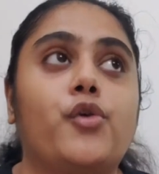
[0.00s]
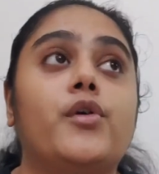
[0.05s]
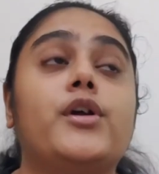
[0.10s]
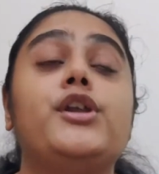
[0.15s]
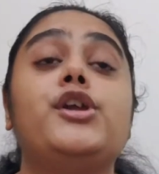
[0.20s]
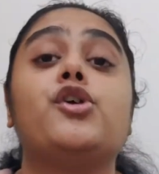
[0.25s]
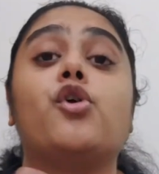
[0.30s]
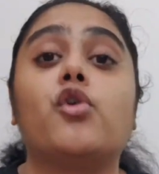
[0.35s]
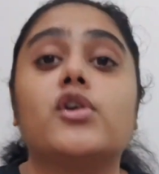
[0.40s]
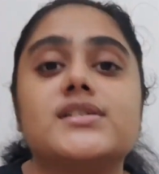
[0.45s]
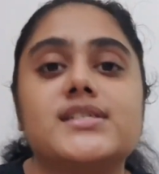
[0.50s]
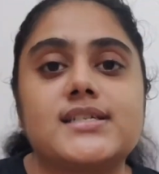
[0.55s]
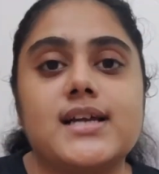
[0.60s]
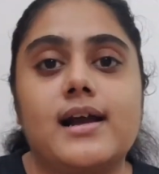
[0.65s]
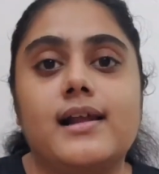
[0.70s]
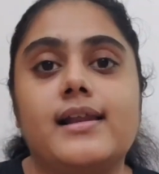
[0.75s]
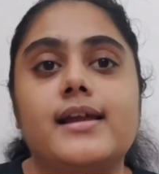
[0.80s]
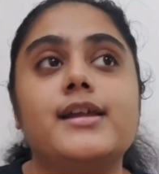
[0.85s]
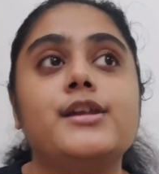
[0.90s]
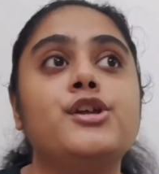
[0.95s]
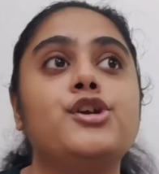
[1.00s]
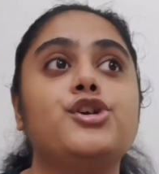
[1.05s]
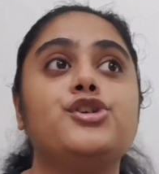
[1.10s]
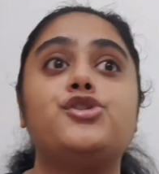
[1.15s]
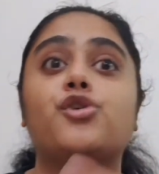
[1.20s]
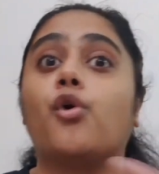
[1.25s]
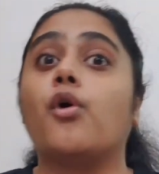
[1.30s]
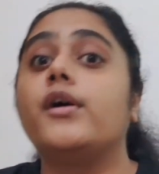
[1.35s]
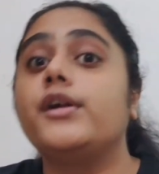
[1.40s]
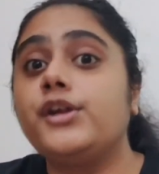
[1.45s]
in your style, in
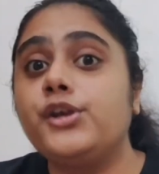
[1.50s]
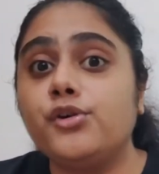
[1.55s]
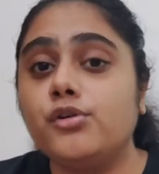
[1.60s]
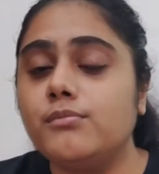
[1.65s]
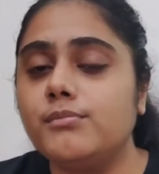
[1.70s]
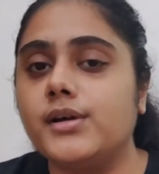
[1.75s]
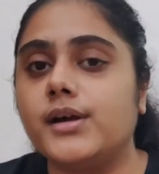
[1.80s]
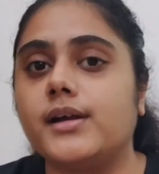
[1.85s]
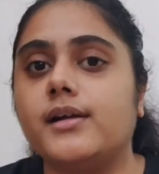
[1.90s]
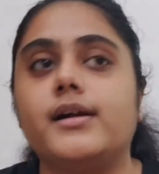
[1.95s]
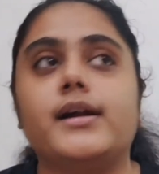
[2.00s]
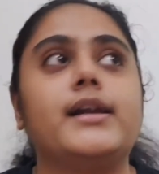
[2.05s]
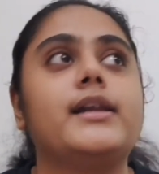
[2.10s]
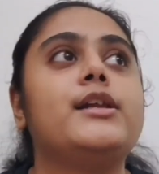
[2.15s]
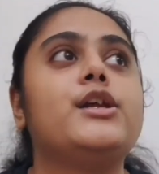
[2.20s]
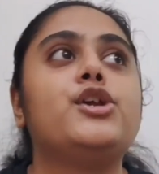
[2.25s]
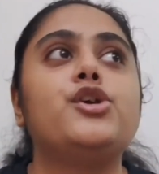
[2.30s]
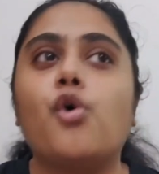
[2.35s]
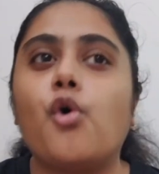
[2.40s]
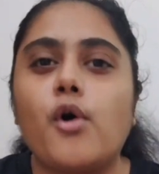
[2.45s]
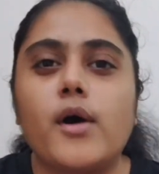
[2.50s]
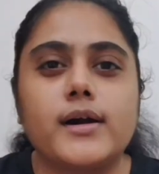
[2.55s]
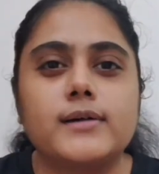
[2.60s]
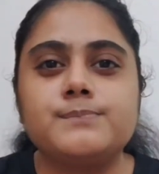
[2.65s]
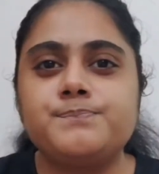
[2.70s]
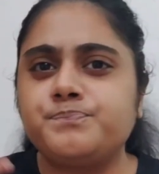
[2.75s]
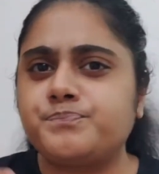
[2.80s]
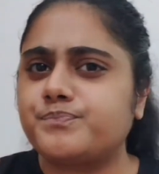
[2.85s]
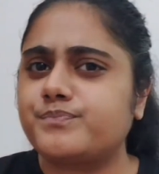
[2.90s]
your humor, in your